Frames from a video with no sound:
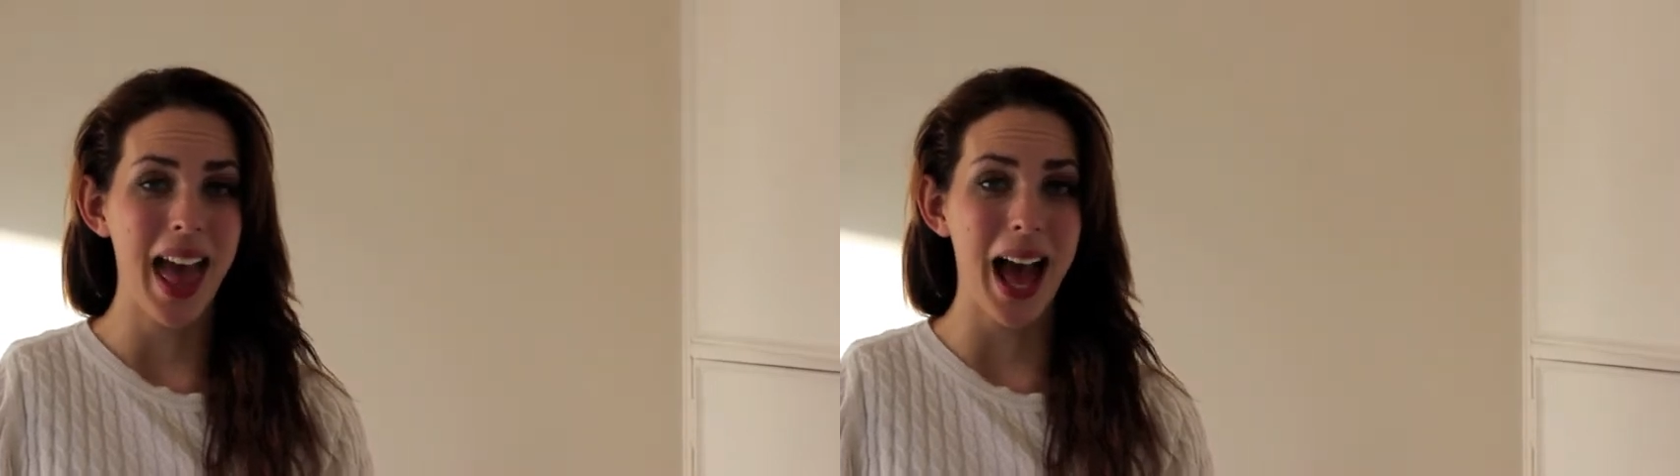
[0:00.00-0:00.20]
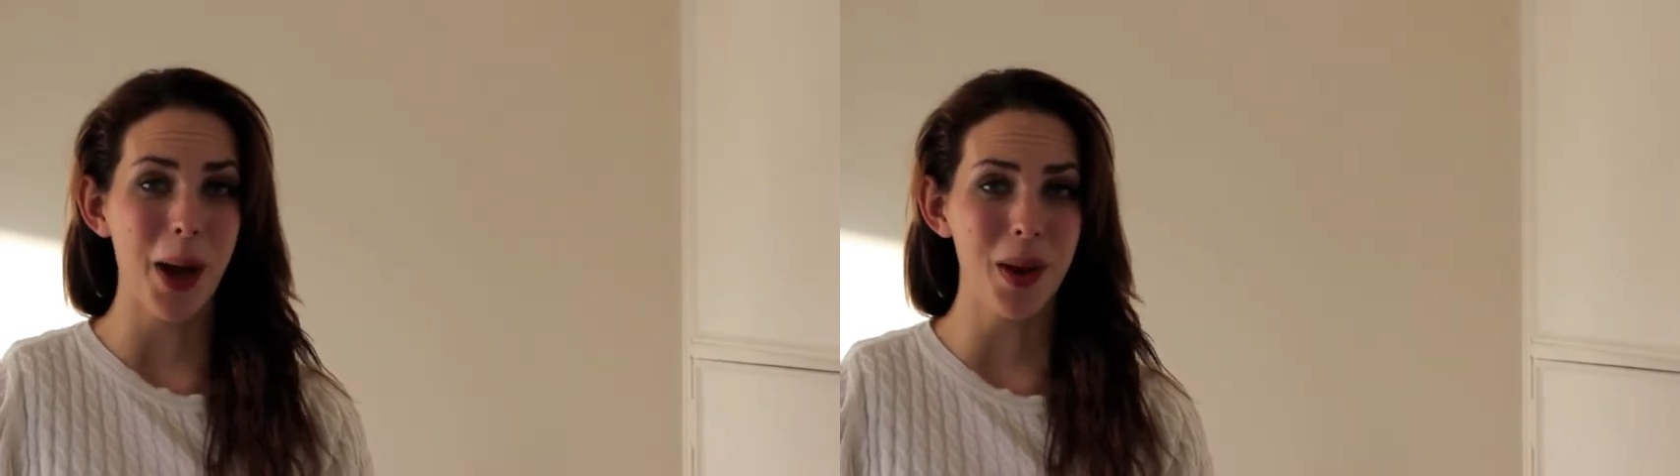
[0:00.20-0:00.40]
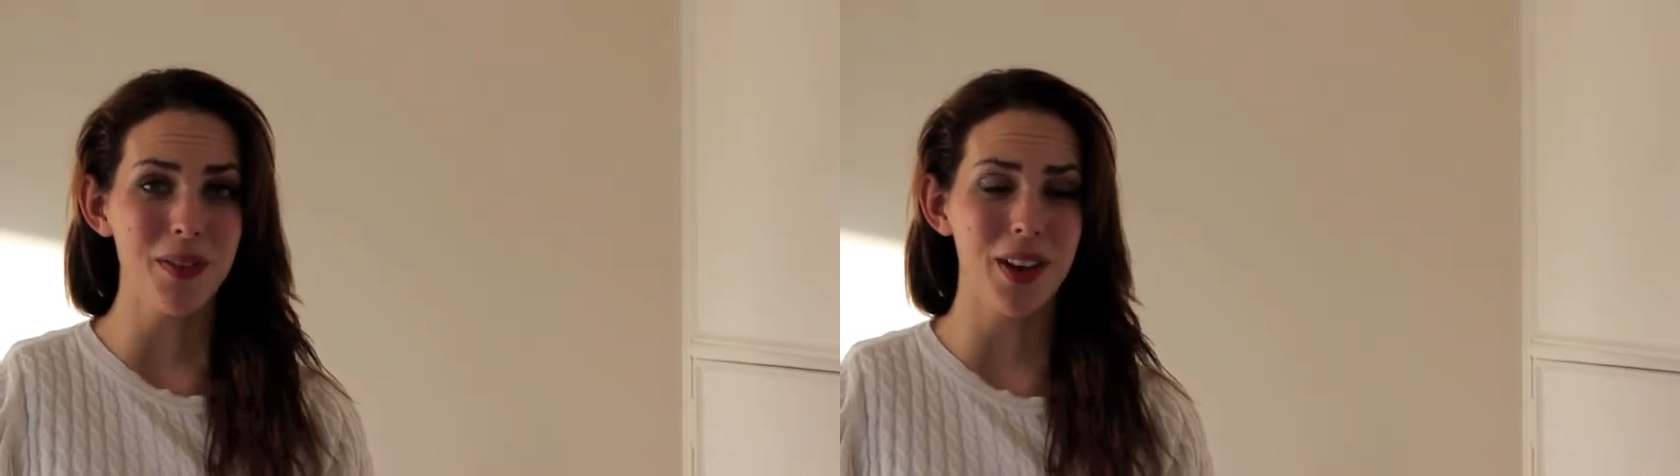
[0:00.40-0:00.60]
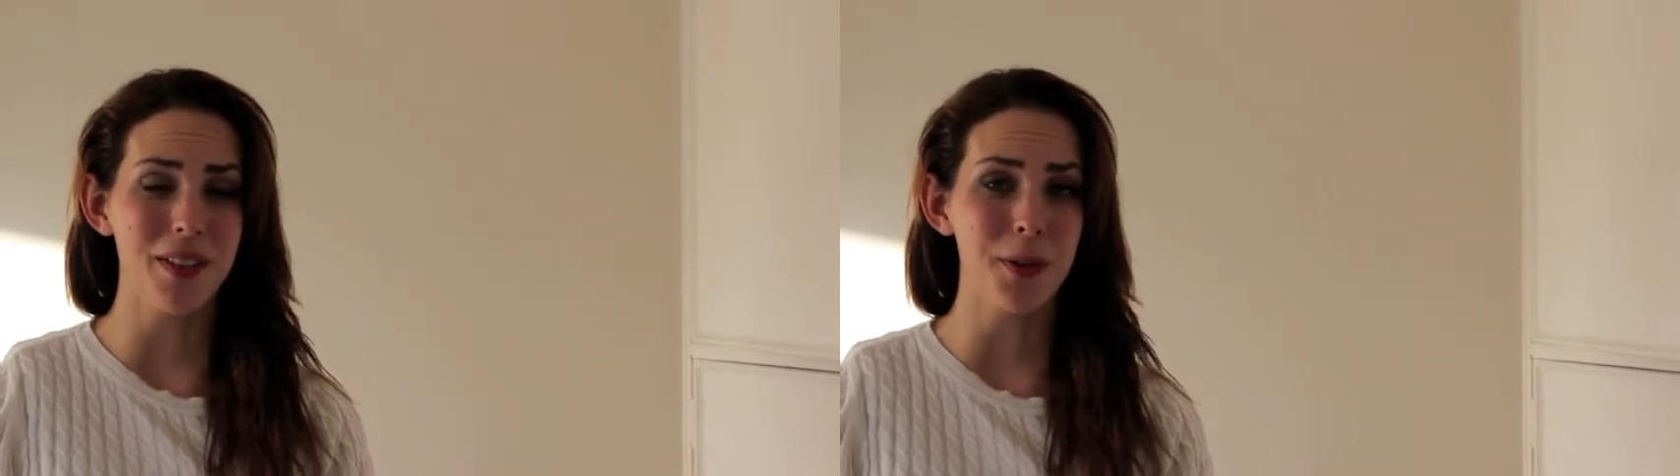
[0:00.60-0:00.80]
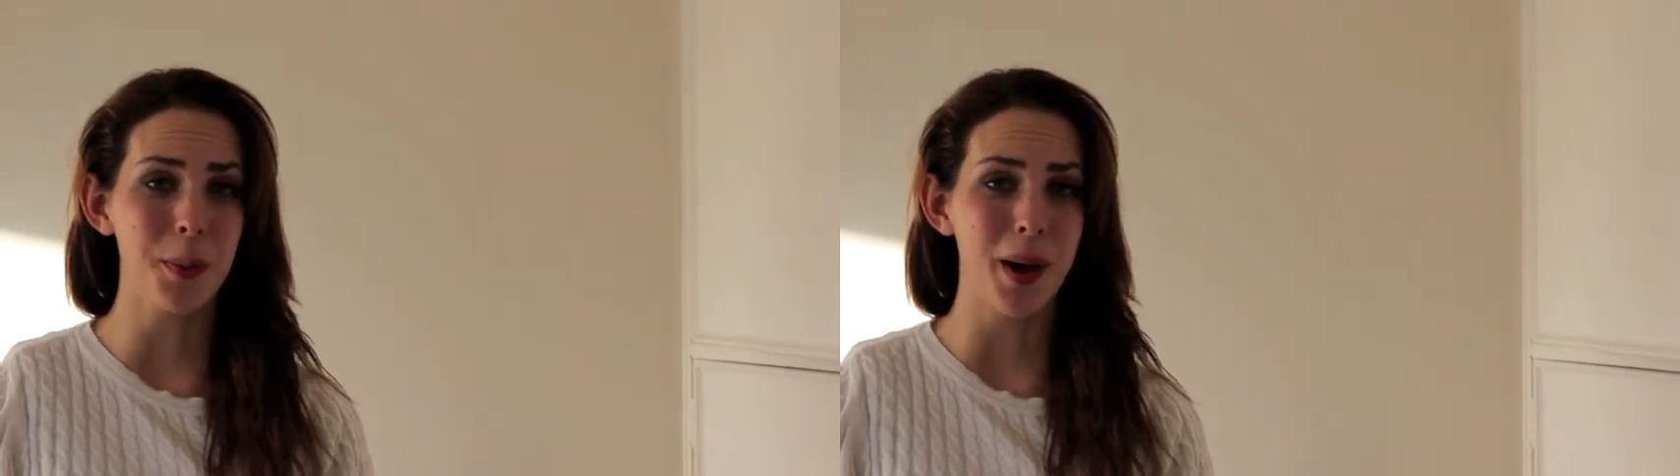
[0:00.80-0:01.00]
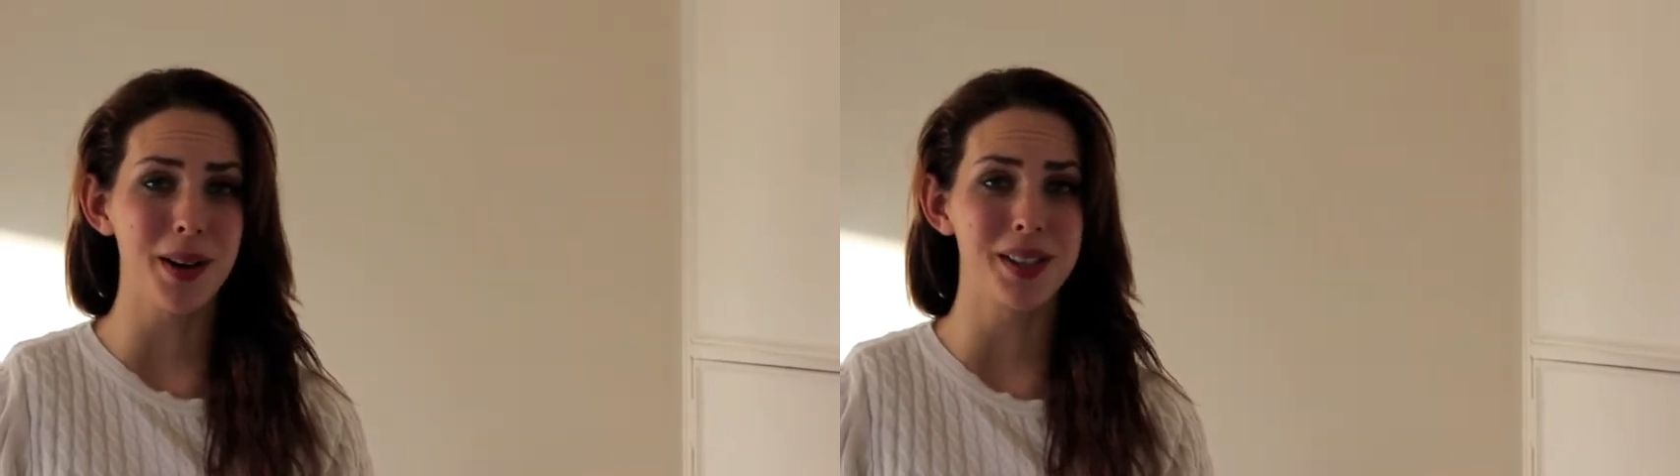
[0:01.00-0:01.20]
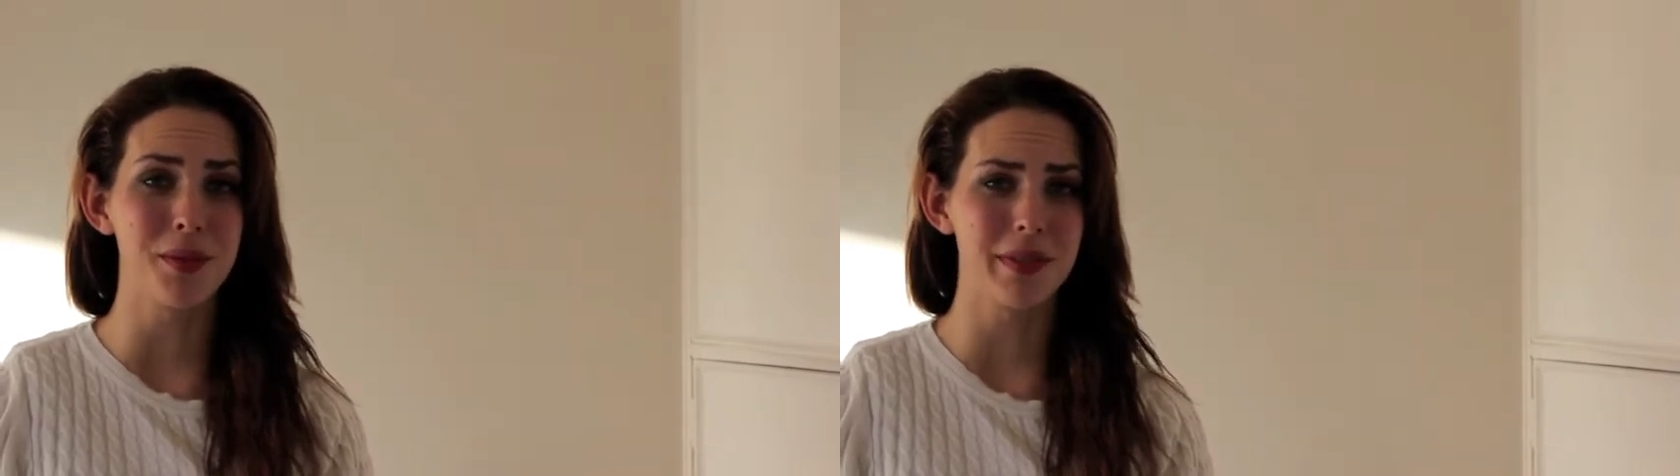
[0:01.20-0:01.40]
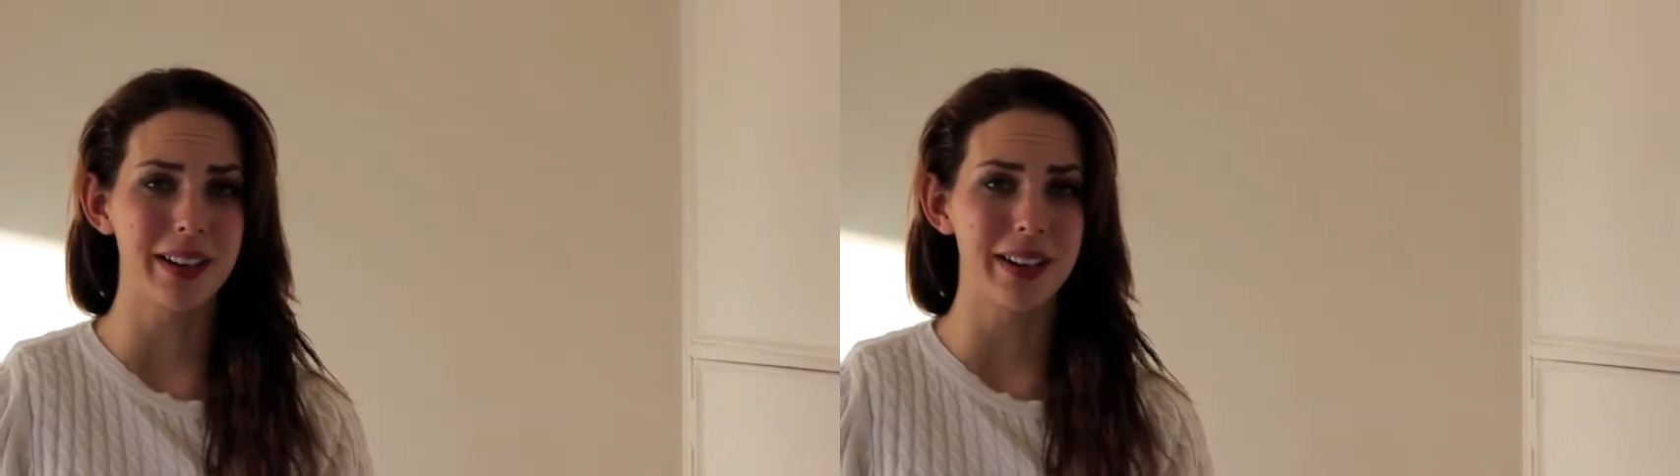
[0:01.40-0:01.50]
However, if you're a person that